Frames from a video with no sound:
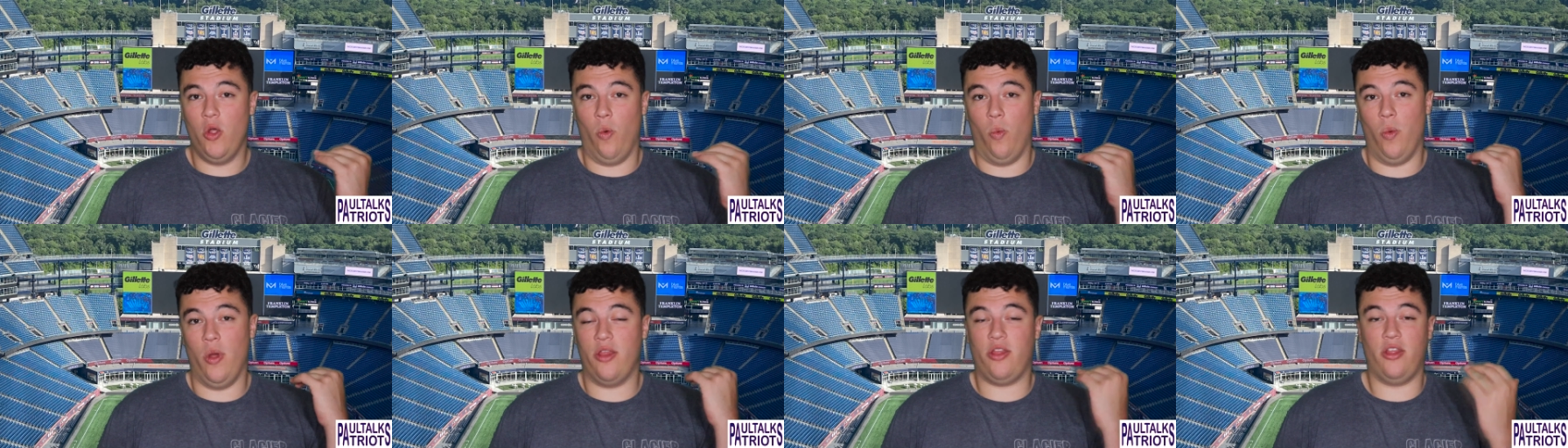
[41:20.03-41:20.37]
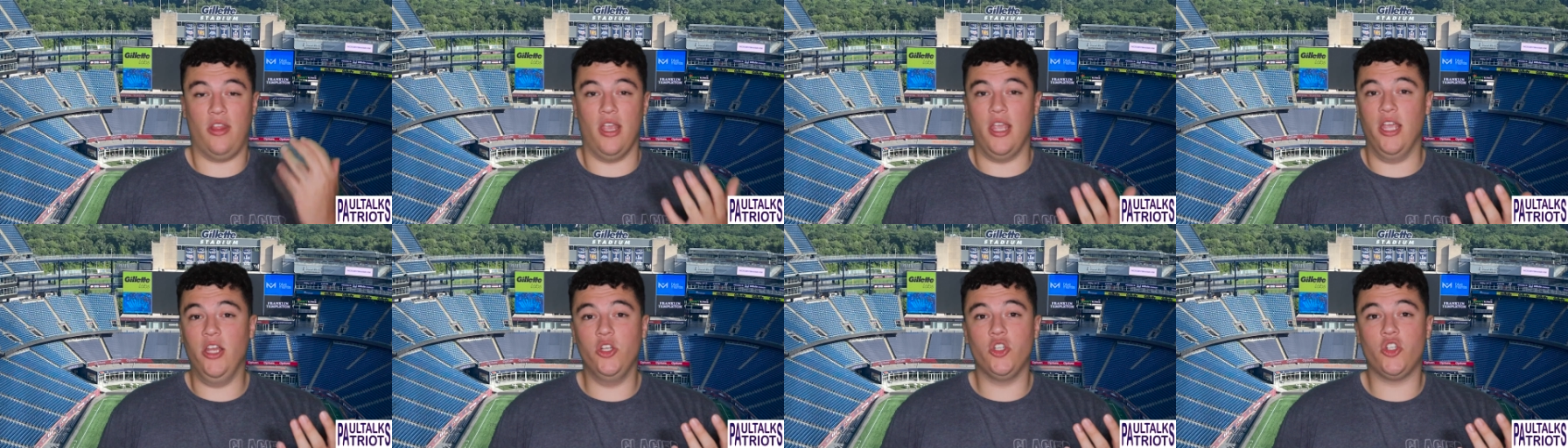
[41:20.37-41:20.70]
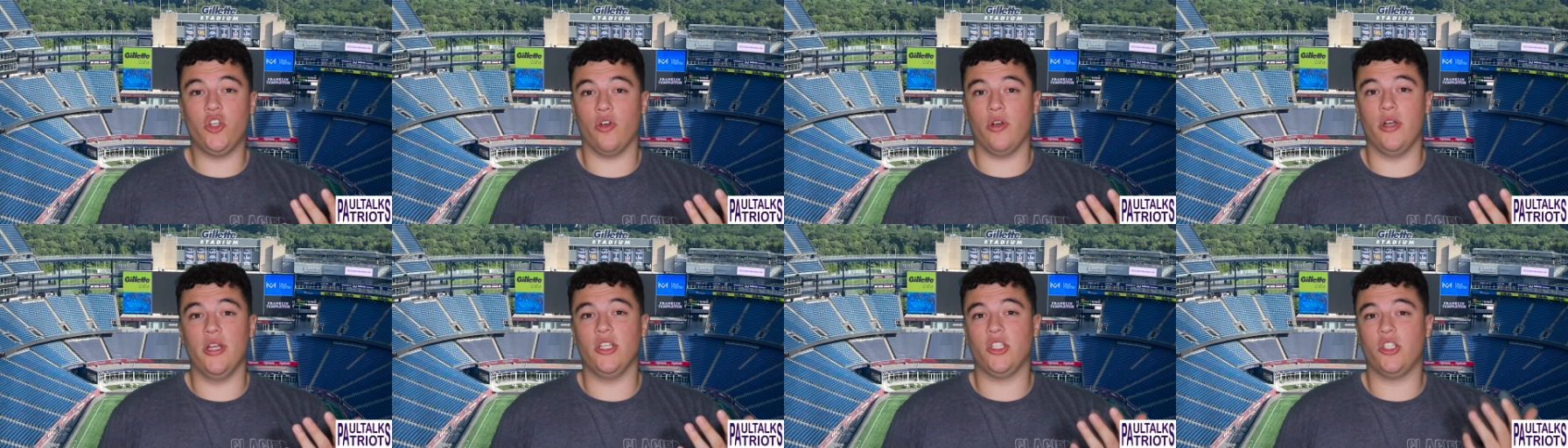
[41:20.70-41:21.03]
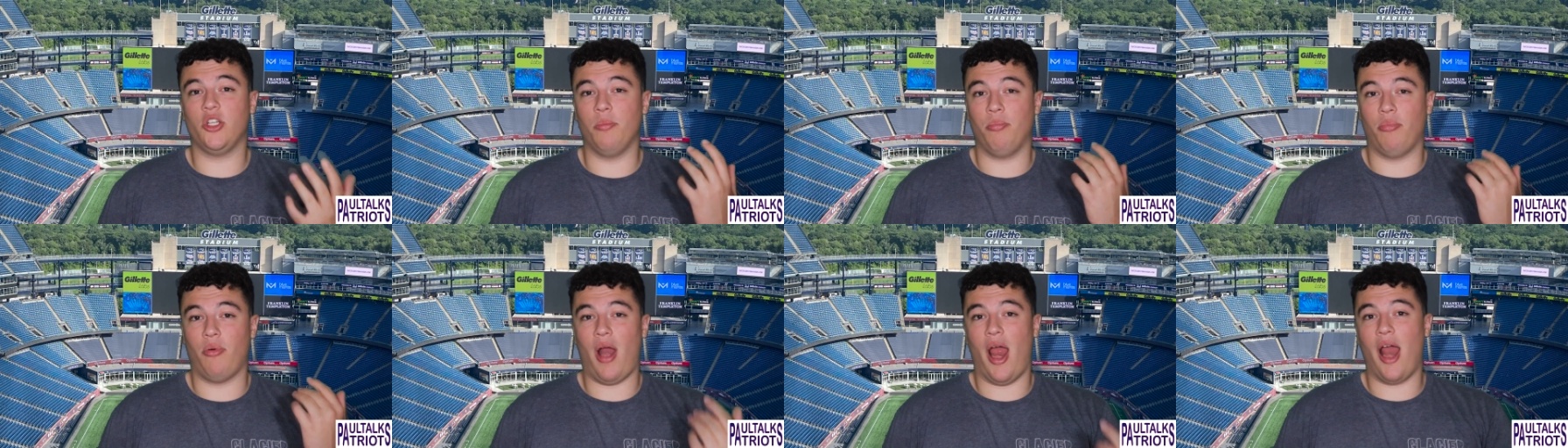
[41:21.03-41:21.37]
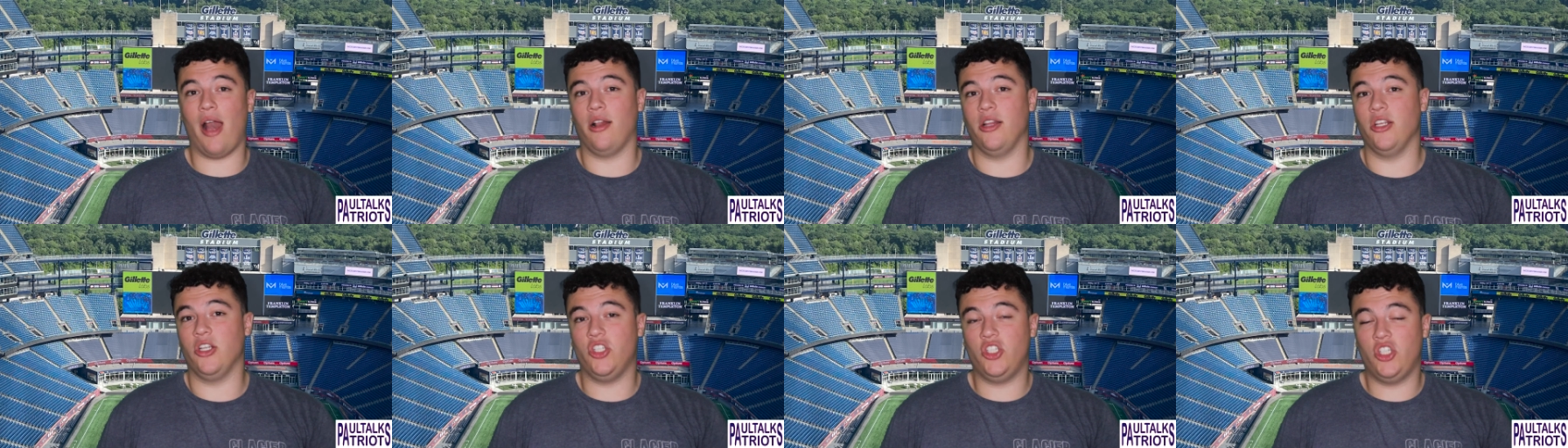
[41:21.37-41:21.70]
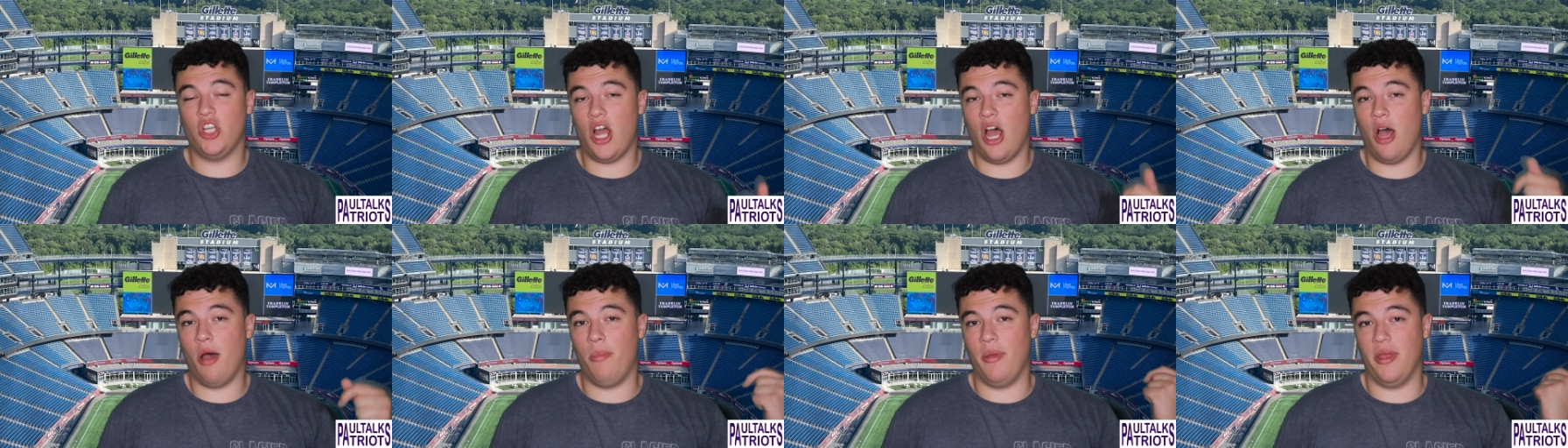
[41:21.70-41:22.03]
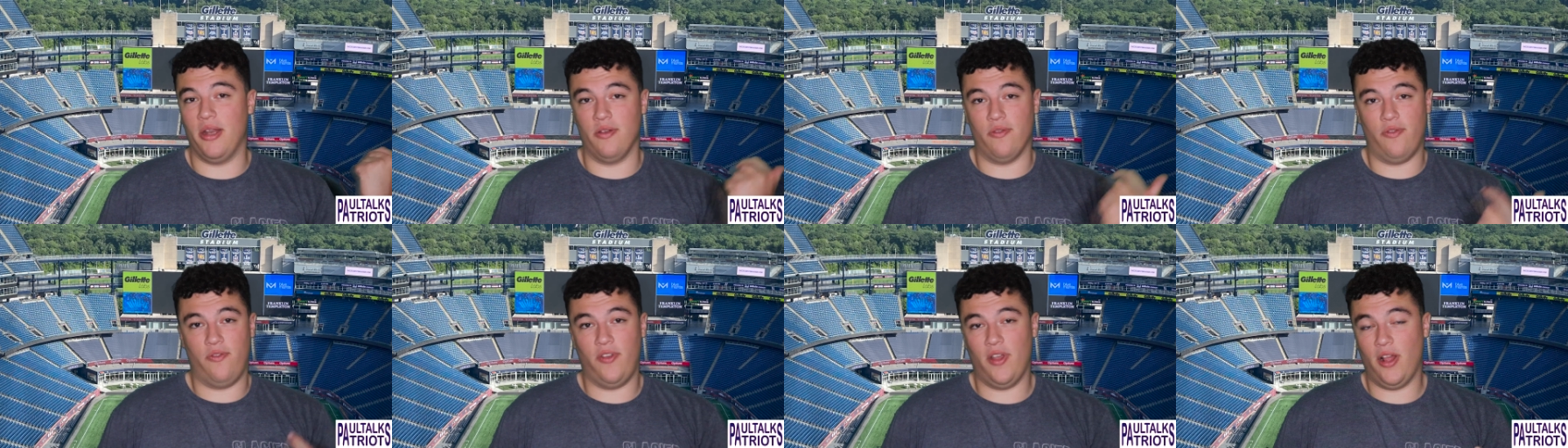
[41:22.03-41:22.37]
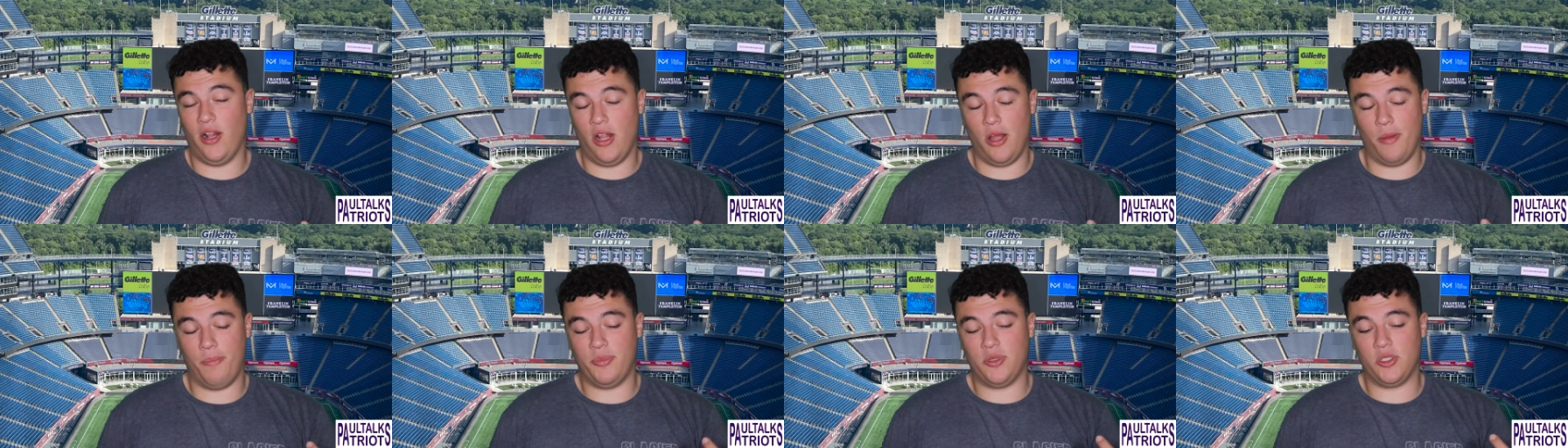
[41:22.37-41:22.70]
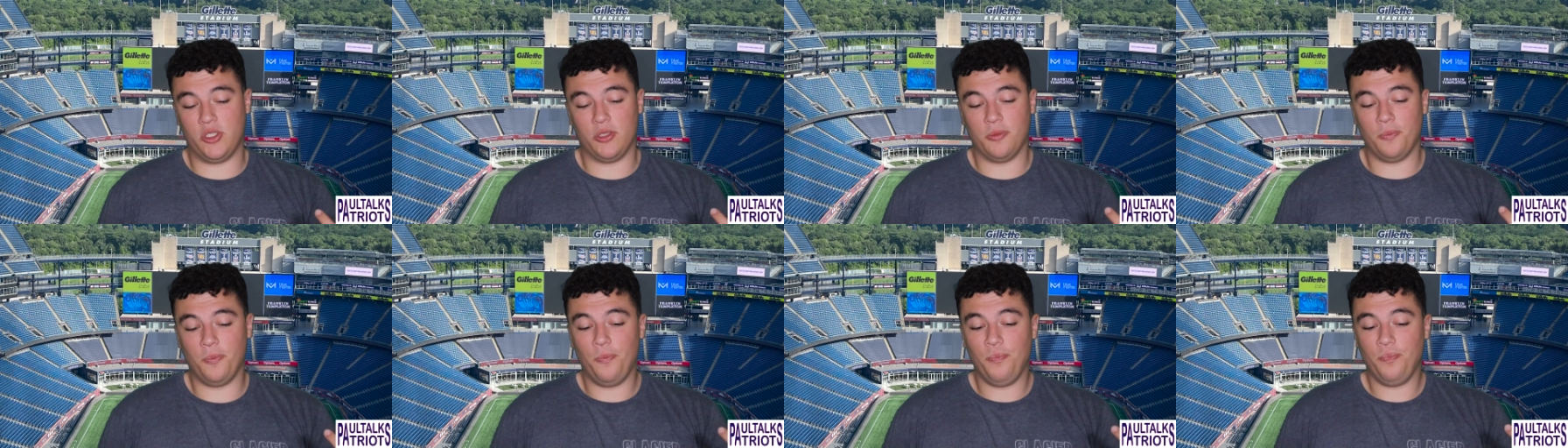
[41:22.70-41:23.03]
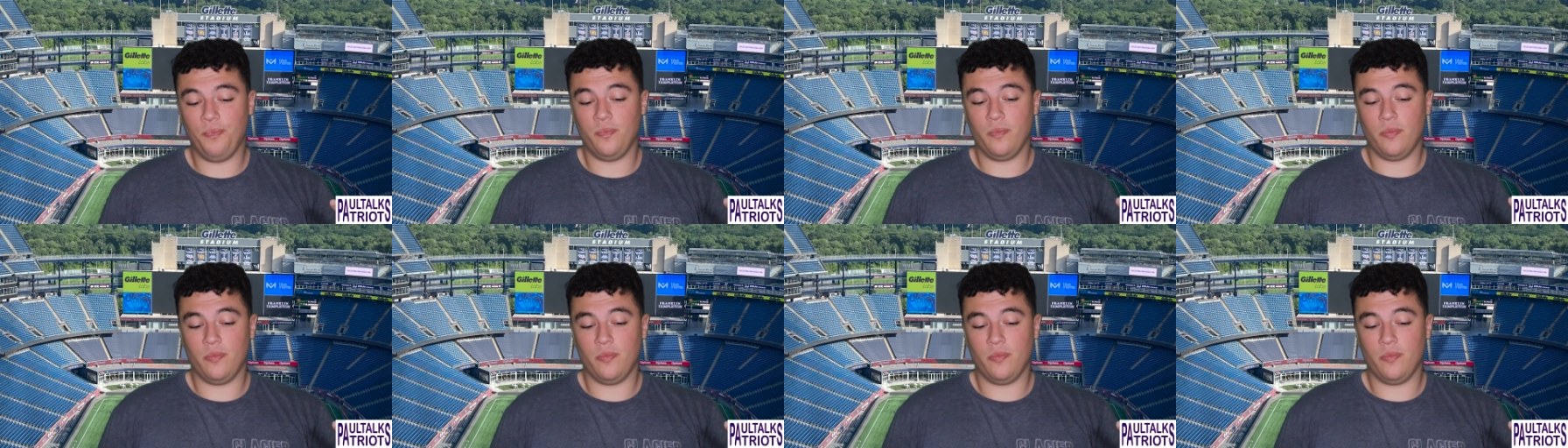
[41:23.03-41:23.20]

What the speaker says: with the injuries to Bradley Chubb and Phillips.